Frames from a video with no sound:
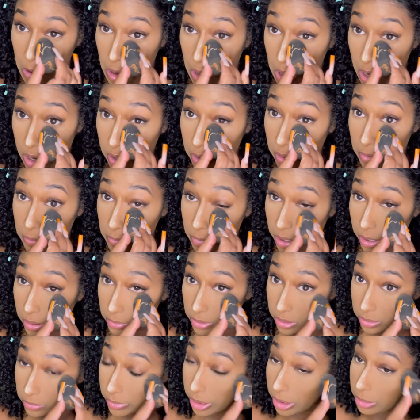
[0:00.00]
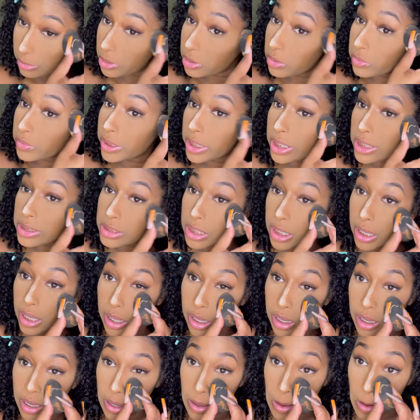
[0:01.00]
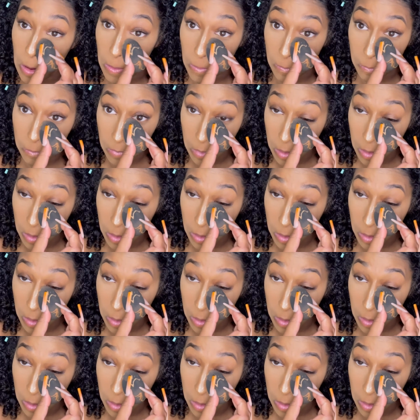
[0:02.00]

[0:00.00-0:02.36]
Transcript: No ma'am, no ma'am, no green eggs and ham.